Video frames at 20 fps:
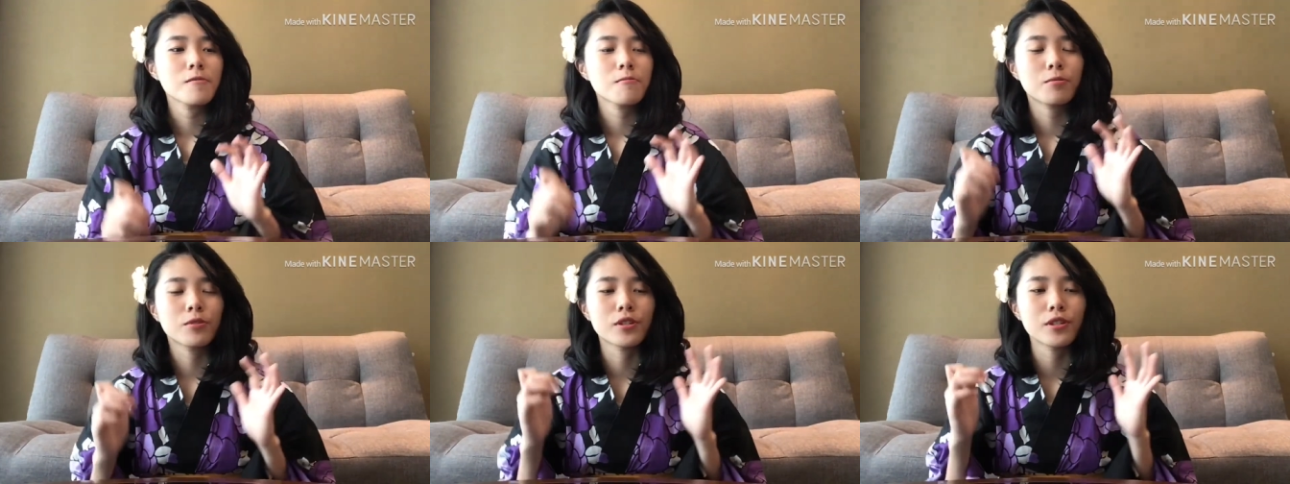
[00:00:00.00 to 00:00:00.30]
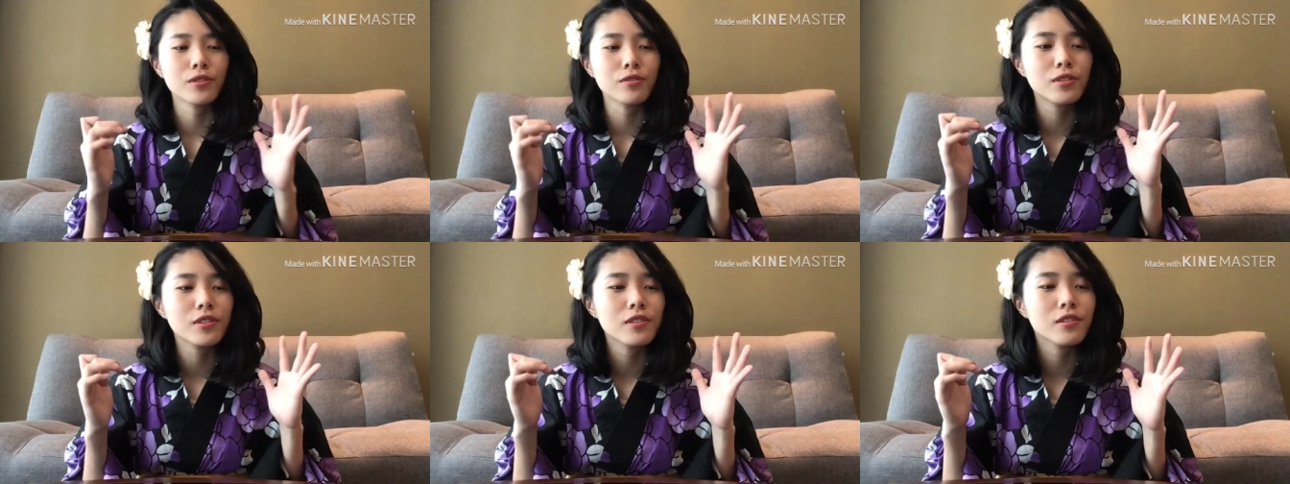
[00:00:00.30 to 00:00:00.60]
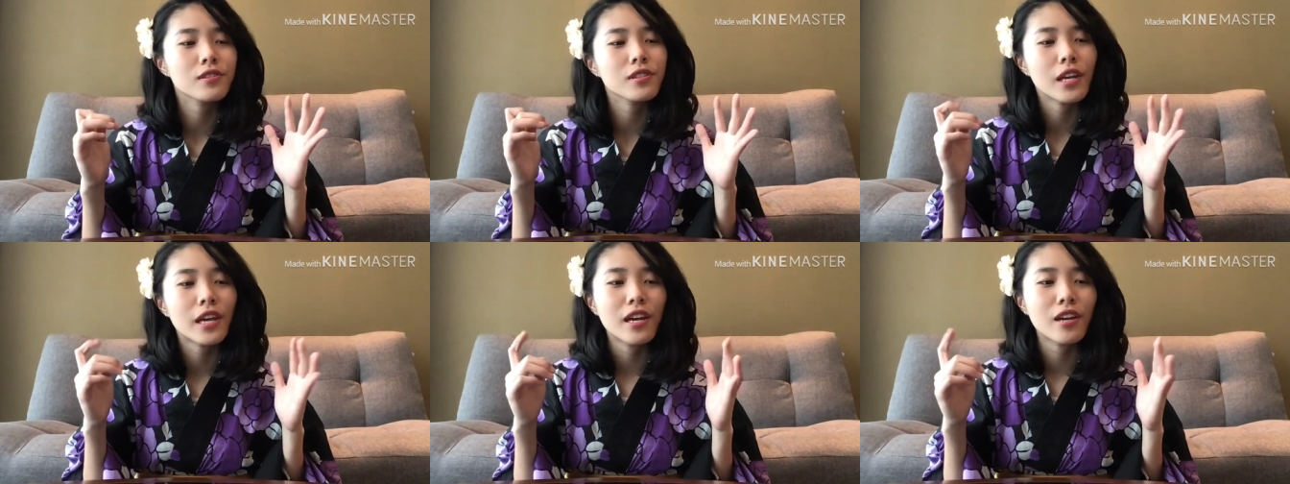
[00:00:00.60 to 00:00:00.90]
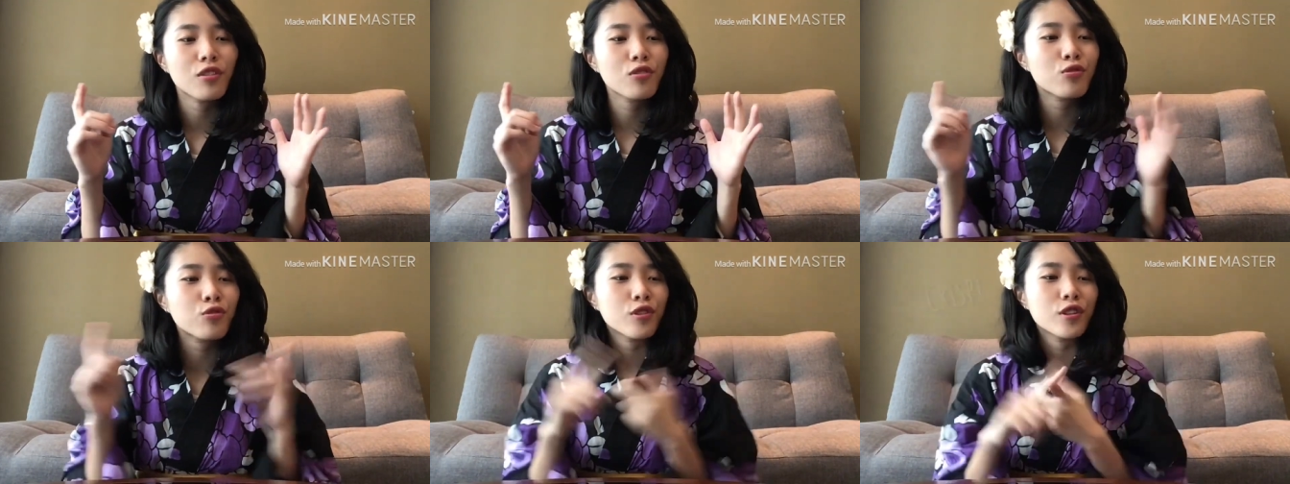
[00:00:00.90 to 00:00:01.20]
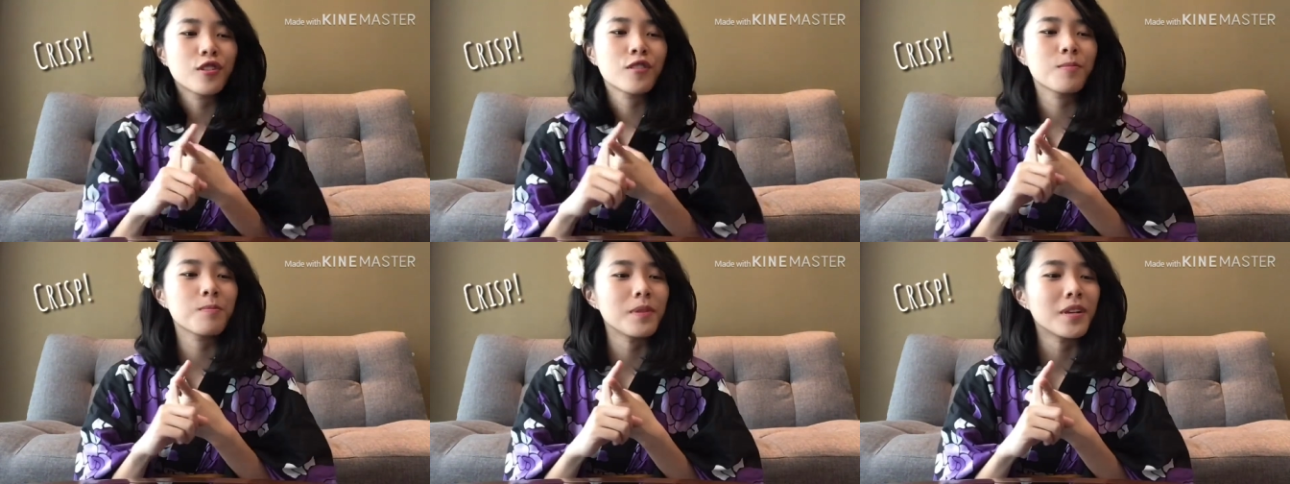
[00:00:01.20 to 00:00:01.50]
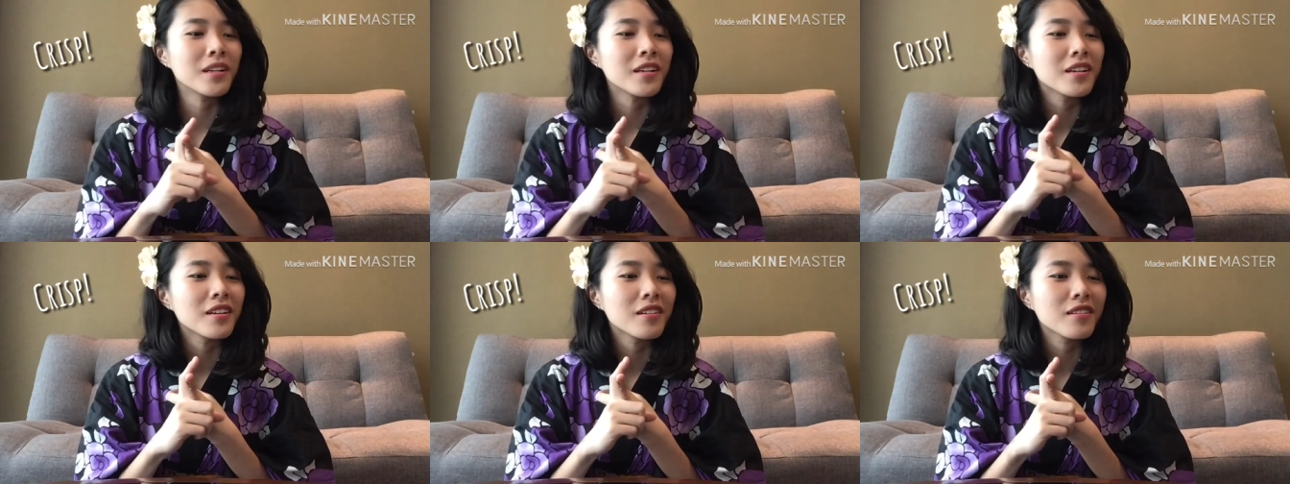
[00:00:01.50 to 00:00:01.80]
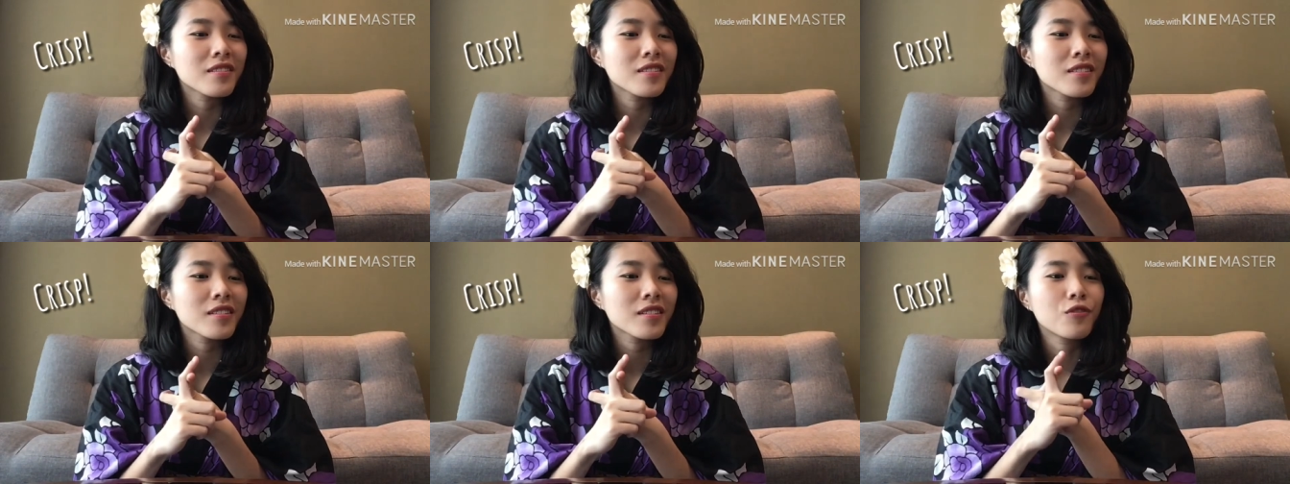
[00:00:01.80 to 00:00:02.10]
produces a
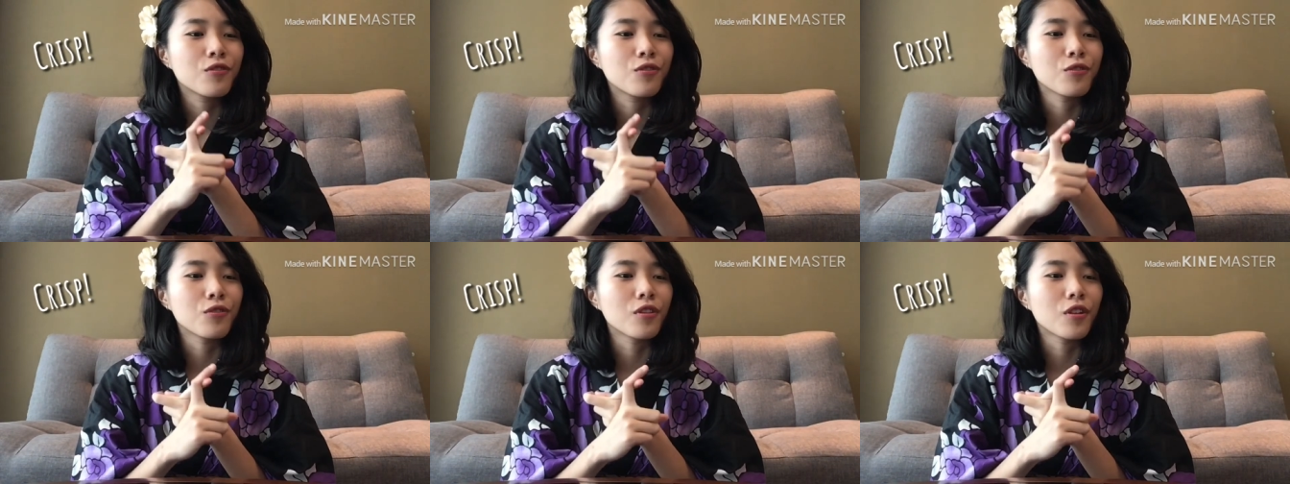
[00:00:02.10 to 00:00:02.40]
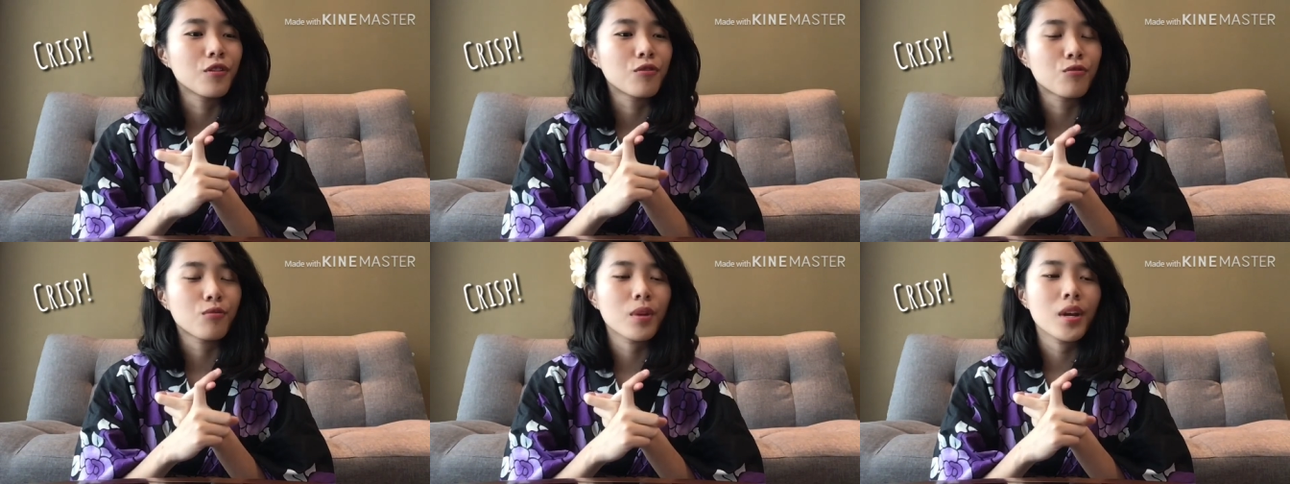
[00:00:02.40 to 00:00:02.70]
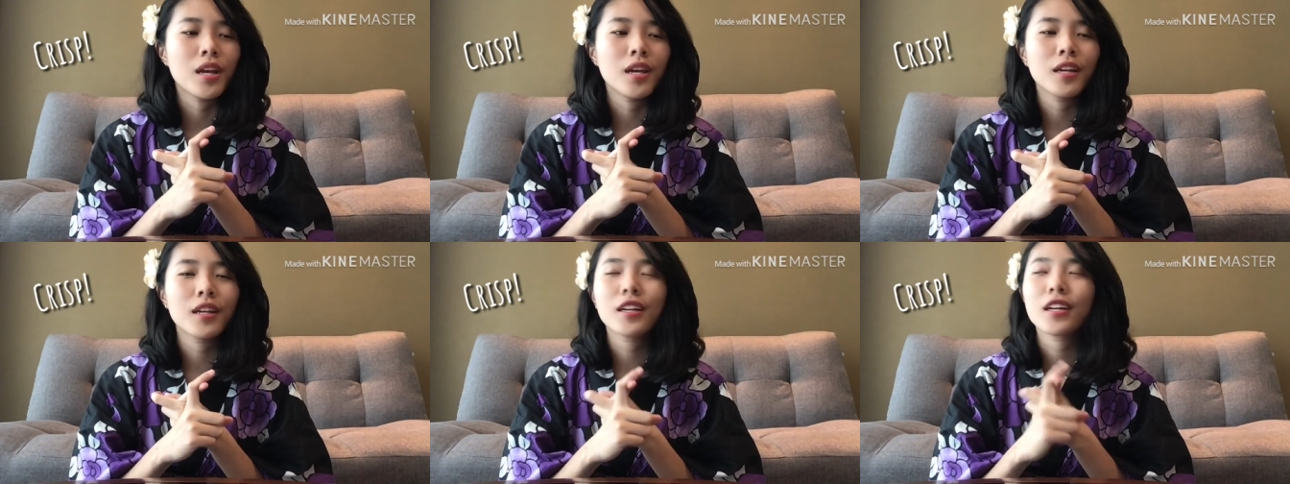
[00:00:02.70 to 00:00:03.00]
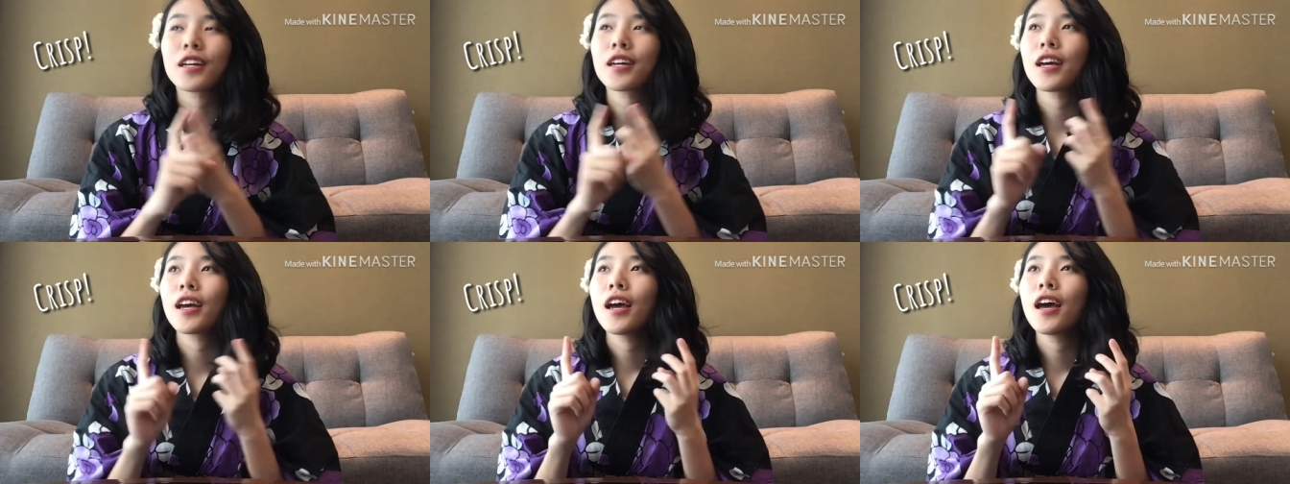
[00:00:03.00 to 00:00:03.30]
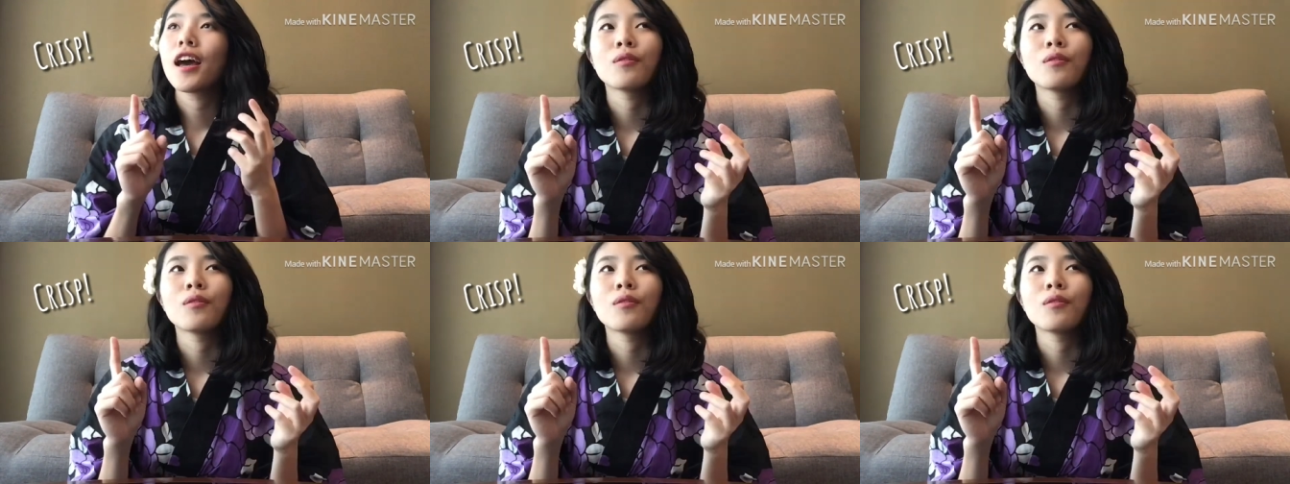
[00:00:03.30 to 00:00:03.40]
crispiness to the drink